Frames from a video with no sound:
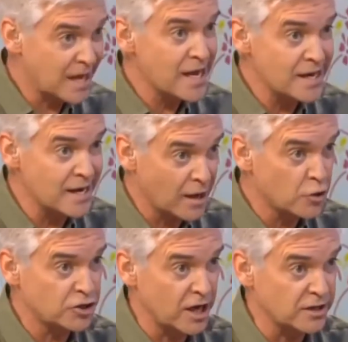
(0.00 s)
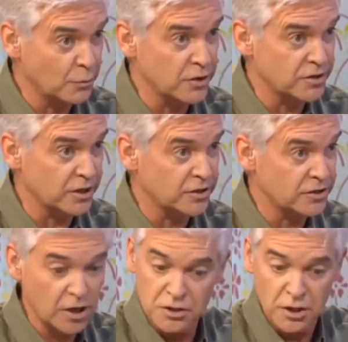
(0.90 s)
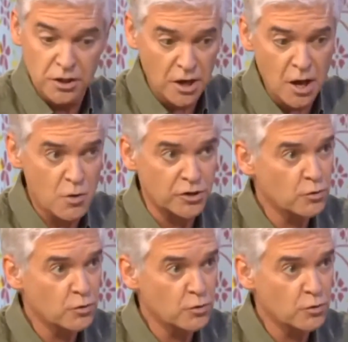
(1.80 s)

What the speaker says: key negotiating points are concerned, no,